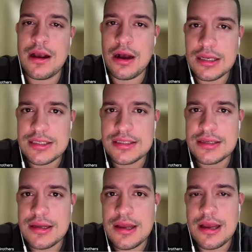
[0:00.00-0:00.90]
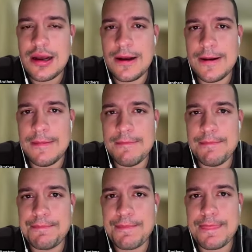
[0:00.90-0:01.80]
cost
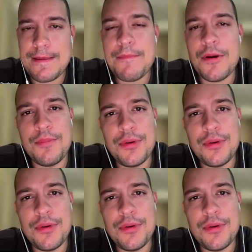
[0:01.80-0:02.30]
per